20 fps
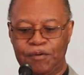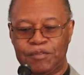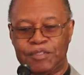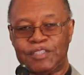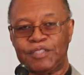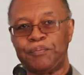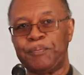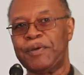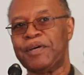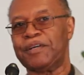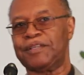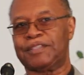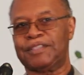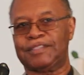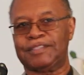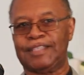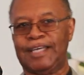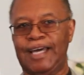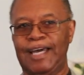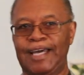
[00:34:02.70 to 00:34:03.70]
on the
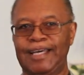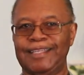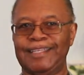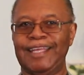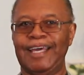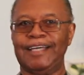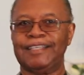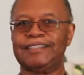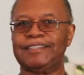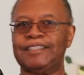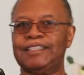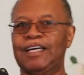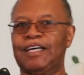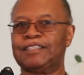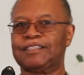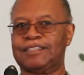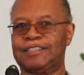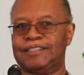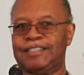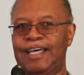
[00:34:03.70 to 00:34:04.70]
spiritual side, that's the
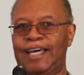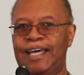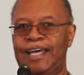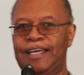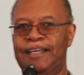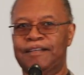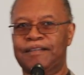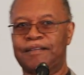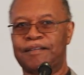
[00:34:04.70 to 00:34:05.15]
other side.